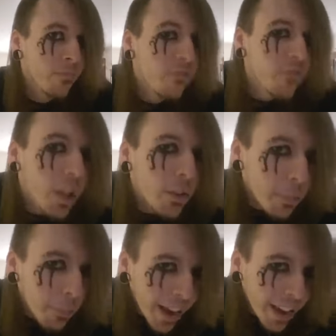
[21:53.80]
Follow the
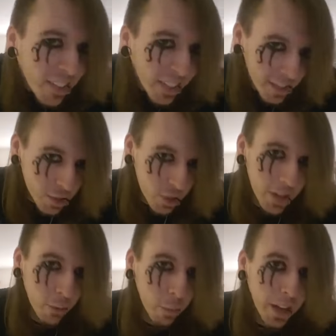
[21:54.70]
path less
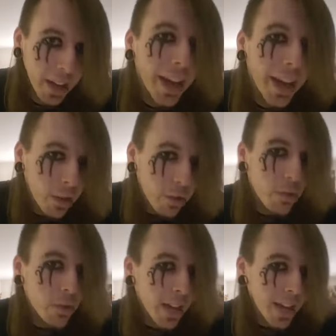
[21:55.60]
traveled by. I know
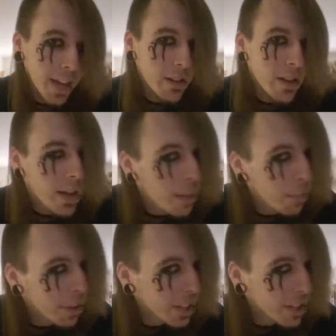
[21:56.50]
you can. I
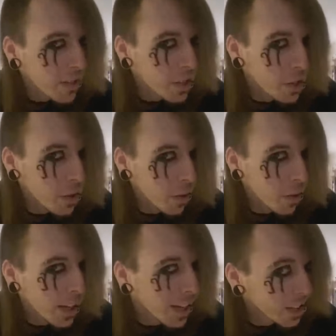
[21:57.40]
believe in you.
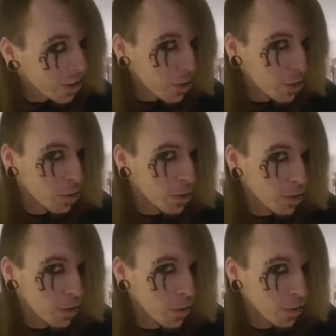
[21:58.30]
I know you
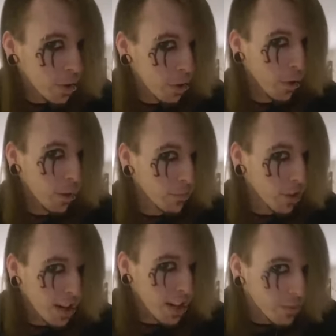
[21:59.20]
do. No, I'm
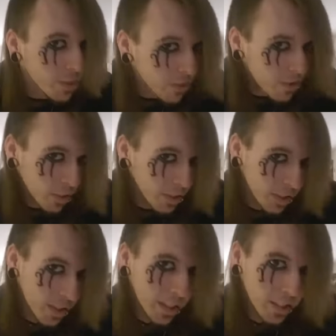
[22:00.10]
right with certain
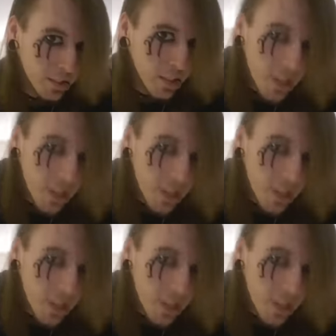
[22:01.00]
things.